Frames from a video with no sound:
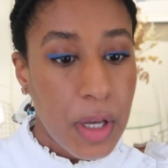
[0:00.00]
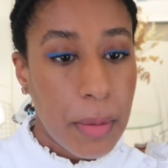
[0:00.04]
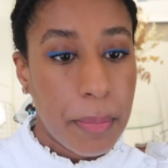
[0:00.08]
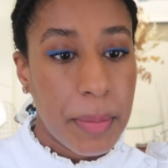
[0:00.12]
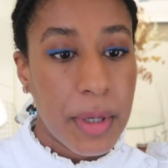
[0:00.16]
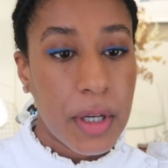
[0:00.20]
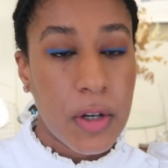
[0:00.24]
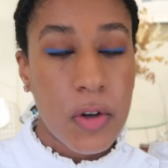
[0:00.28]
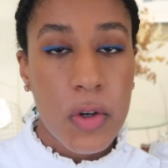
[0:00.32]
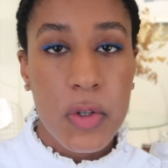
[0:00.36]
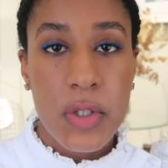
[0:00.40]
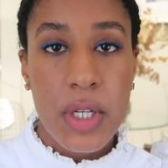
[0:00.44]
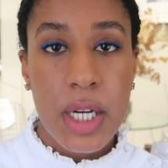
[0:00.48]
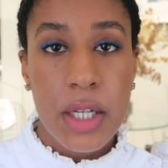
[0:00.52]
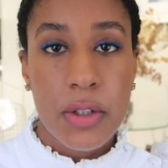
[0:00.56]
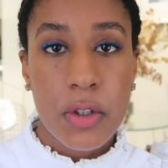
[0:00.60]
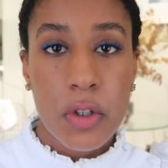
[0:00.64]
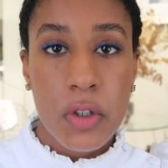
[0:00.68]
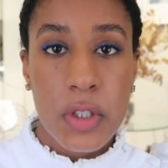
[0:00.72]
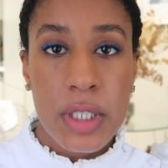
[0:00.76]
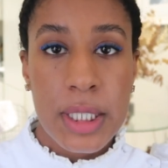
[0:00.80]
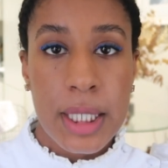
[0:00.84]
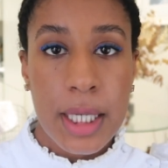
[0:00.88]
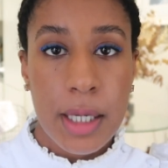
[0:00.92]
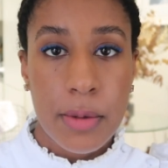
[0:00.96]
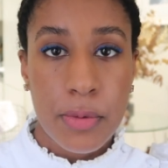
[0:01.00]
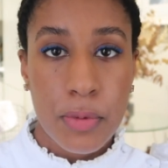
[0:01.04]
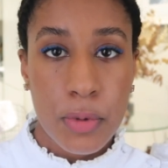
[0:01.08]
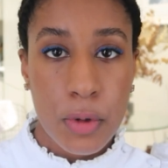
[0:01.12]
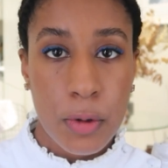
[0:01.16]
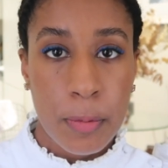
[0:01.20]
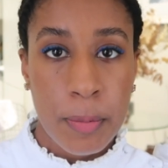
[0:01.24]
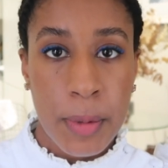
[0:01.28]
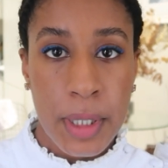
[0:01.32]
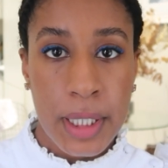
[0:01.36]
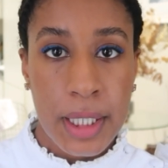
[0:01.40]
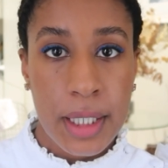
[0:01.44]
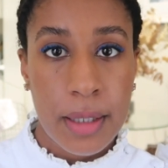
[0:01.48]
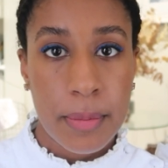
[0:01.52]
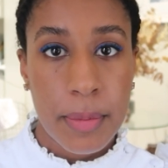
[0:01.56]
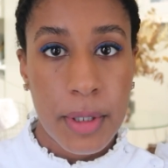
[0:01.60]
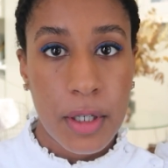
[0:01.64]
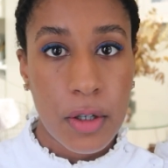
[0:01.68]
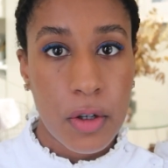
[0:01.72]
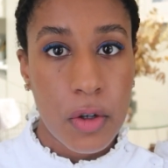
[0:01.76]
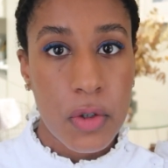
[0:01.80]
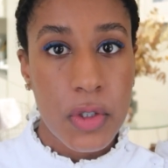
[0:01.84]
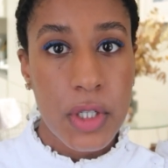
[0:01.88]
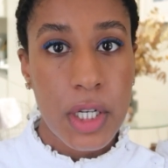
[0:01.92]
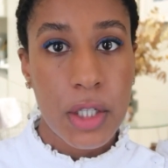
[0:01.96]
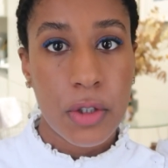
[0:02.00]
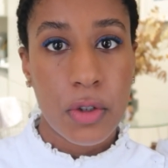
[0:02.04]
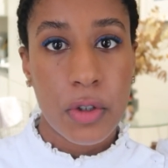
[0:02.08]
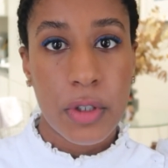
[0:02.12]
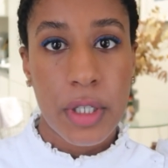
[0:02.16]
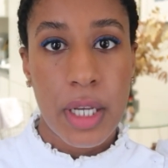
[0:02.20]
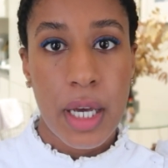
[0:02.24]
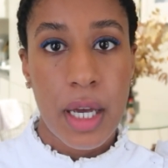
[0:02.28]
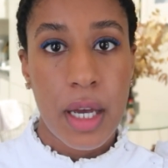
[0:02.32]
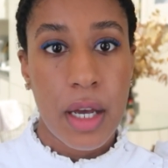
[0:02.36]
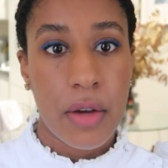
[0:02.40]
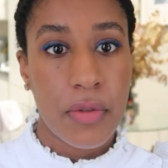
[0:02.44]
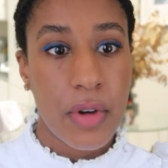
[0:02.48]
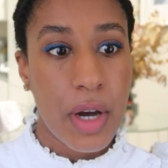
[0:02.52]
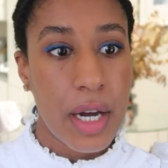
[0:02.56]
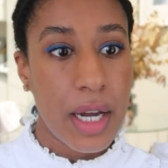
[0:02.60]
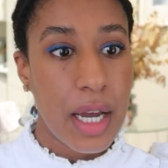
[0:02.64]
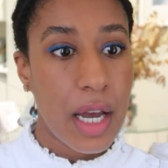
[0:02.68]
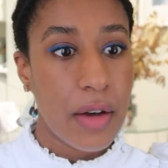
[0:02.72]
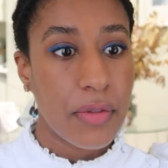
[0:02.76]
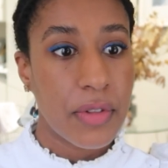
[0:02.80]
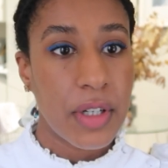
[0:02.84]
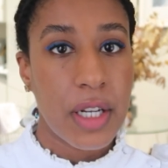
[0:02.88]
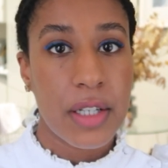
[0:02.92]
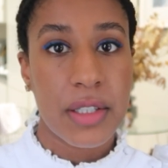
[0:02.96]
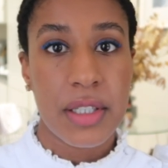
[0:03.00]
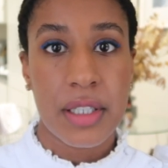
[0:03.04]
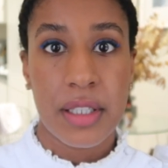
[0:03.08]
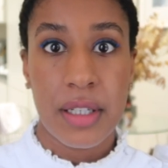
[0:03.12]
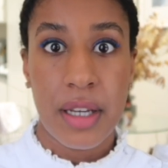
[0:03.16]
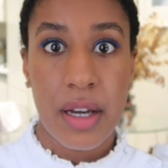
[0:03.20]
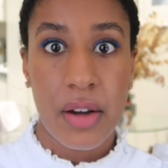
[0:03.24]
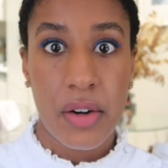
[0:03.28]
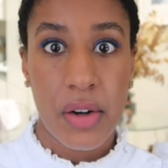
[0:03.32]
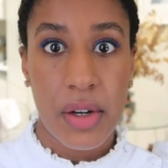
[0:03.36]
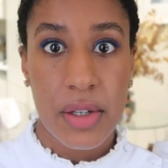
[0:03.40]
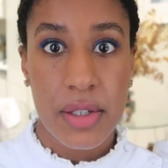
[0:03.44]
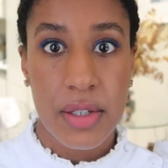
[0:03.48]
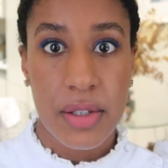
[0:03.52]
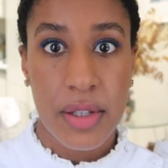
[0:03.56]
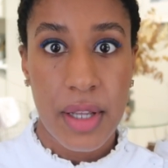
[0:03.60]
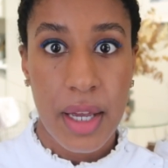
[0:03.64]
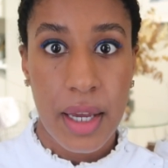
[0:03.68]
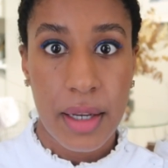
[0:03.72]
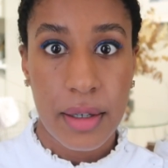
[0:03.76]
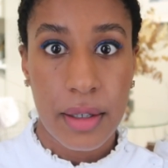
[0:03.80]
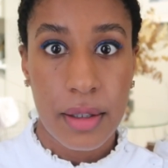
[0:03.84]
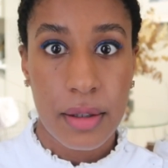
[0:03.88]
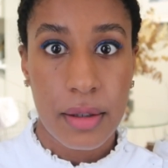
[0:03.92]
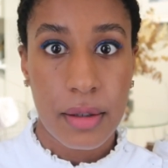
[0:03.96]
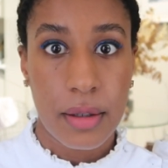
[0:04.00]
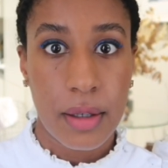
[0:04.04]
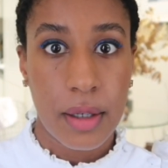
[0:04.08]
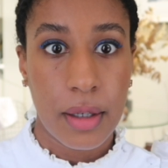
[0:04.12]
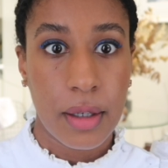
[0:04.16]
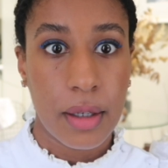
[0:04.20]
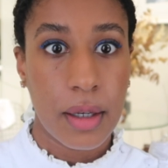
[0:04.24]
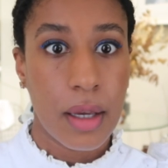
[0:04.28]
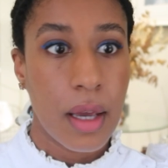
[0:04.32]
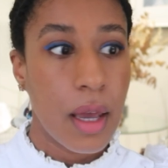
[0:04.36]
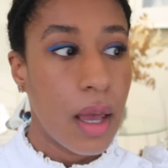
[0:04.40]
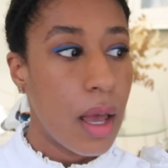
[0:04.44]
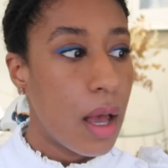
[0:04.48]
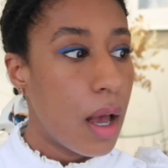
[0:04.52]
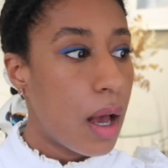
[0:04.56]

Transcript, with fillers: because I don't come from money, because I don't have, I have not inherited anything.